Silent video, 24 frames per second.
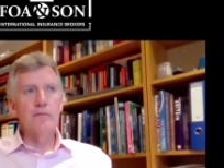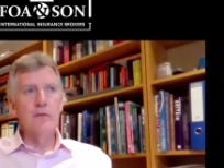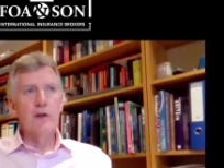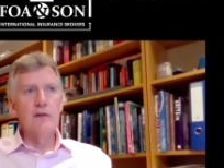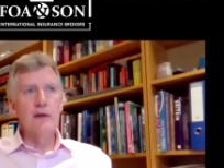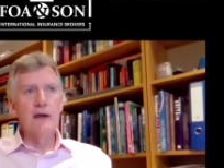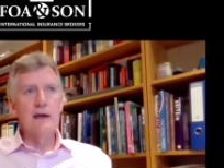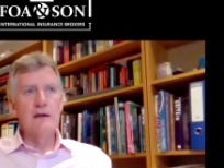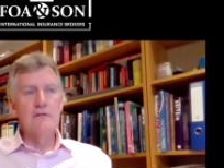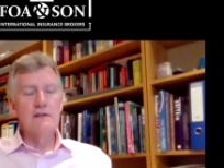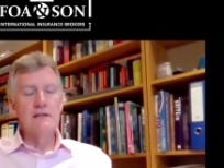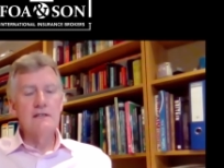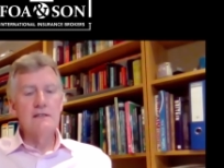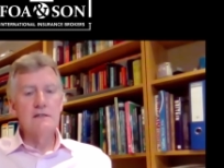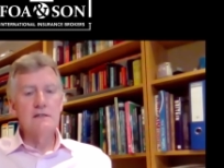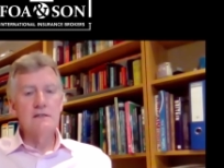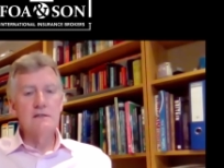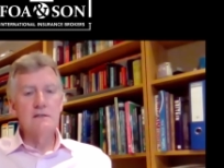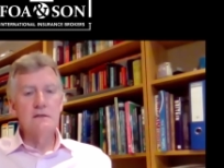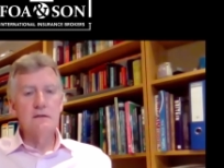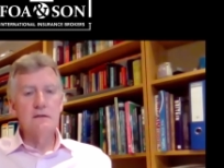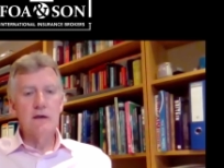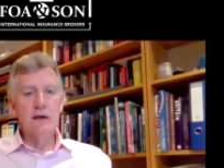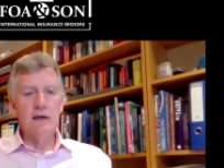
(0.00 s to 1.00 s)
there
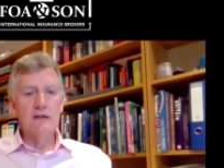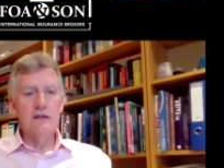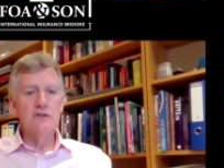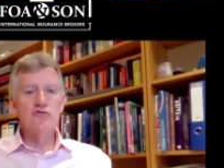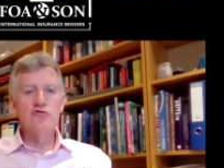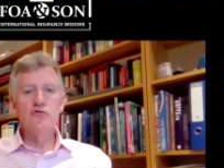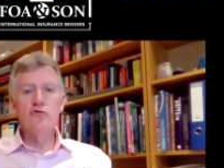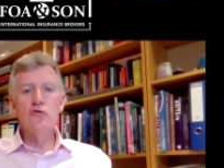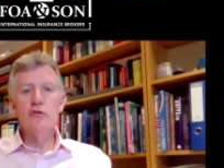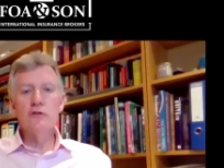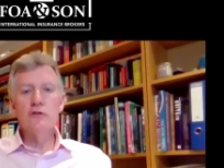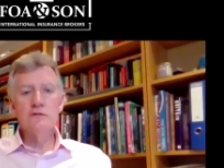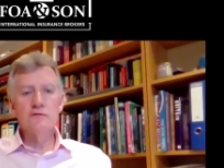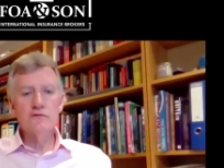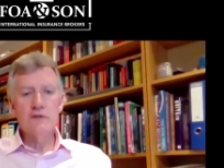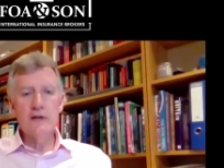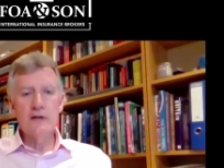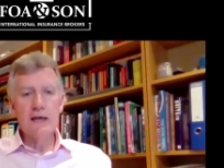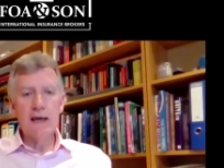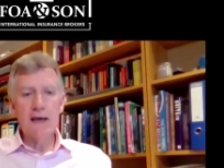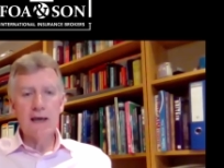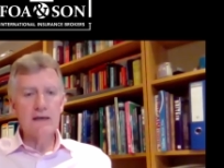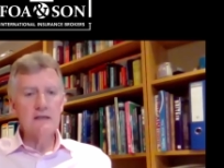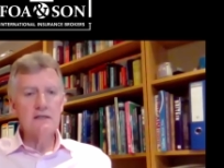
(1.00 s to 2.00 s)
is
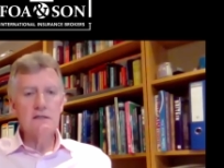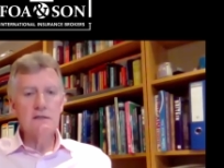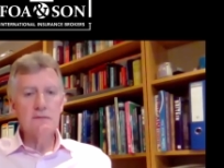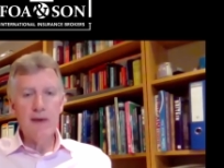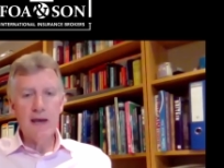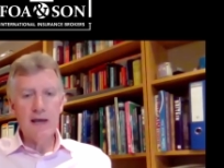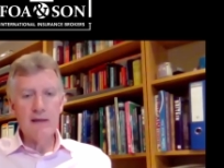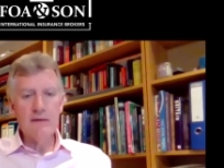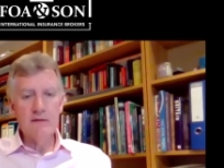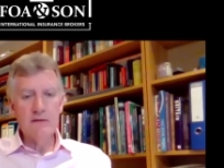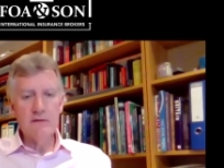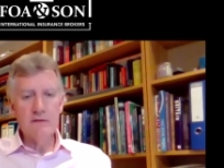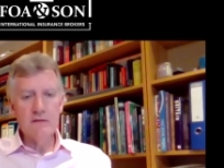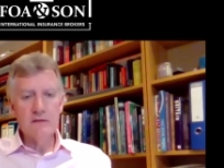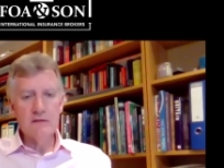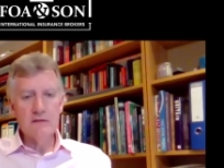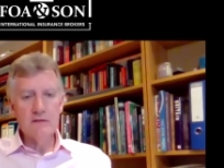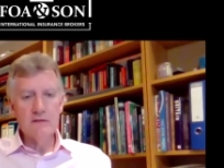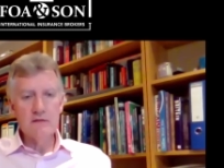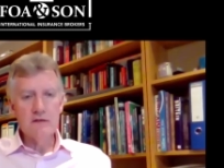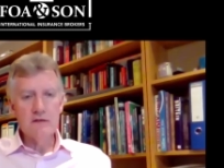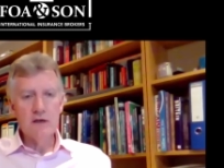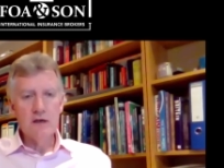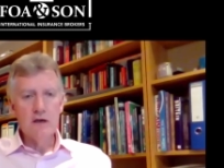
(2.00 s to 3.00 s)
extraordinary
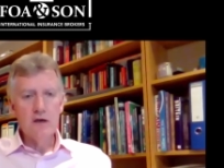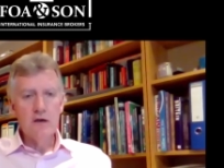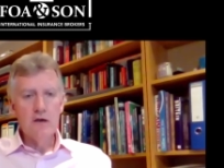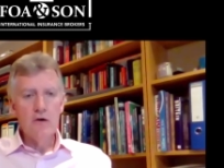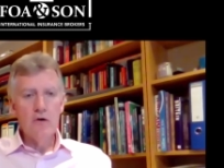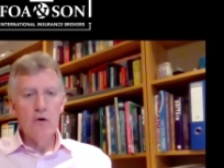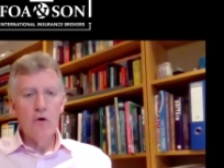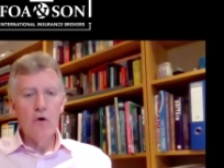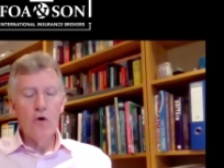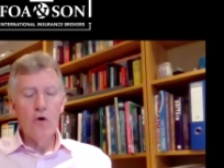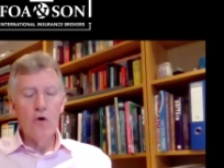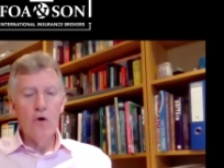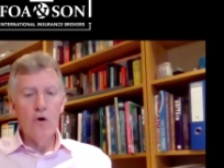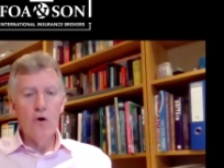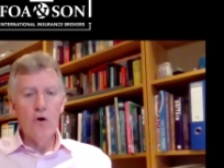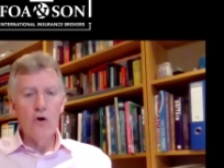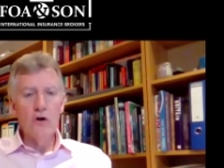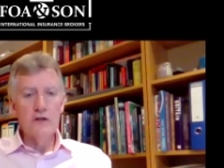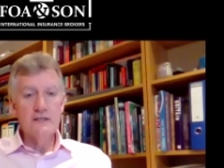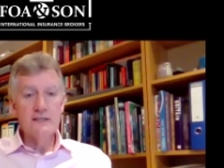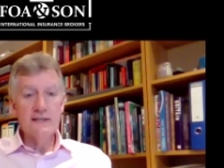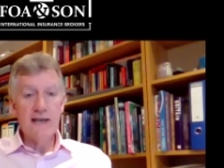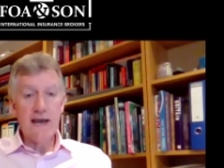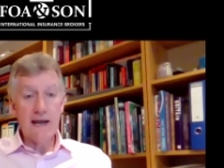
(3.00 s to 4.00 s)
expense or
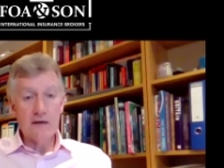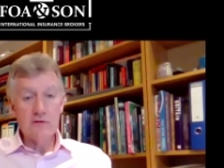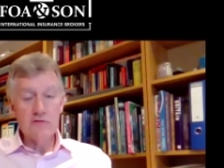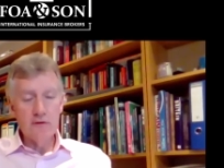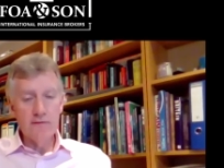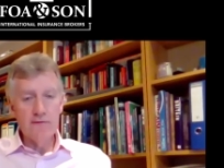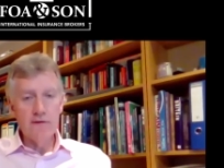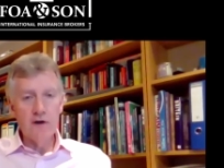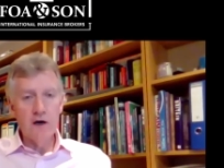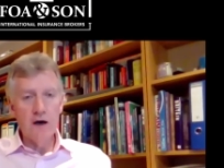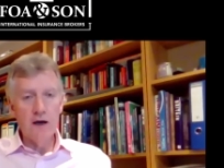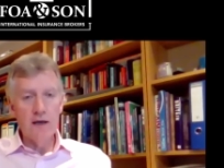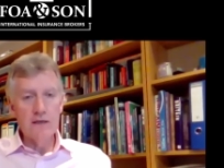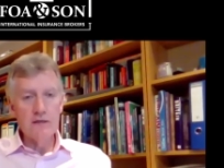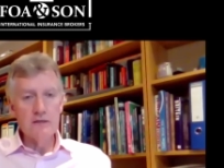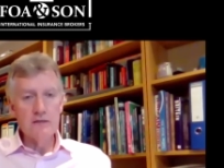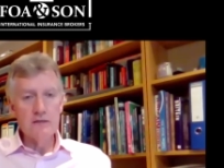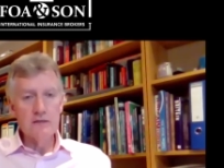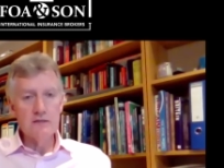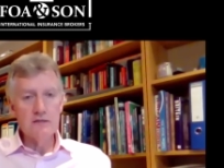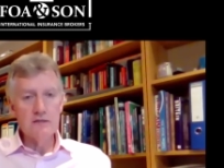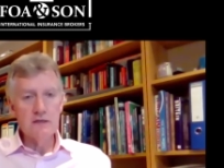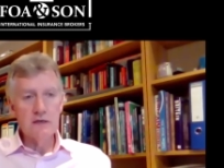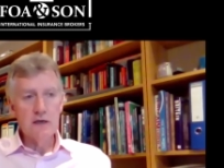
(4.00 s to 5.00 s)

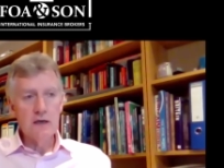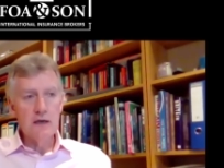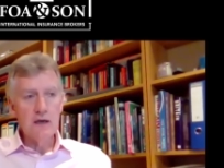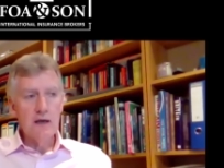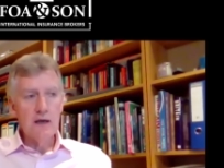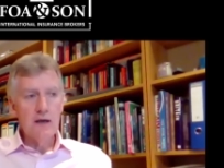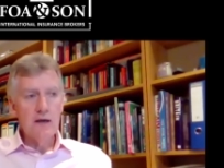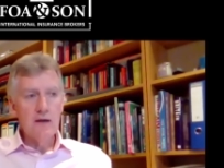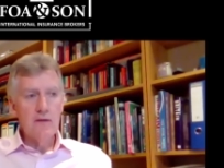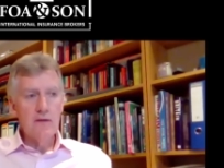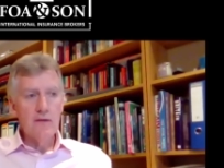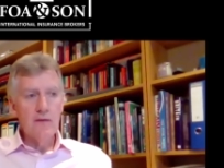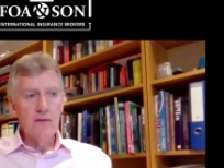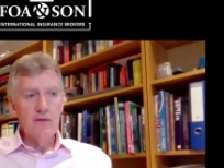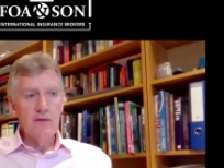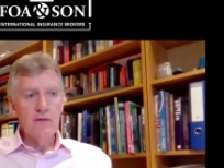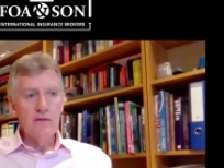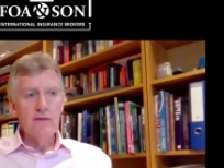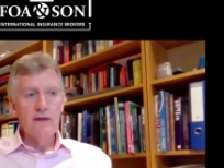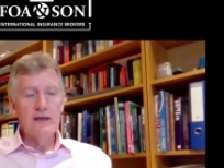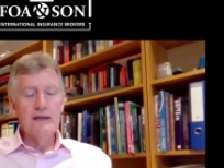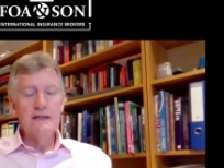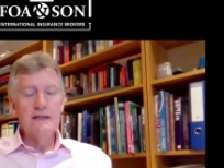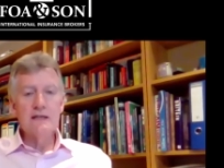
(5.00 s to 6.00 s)
sacrifice
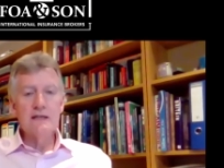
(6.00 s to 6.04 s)
that is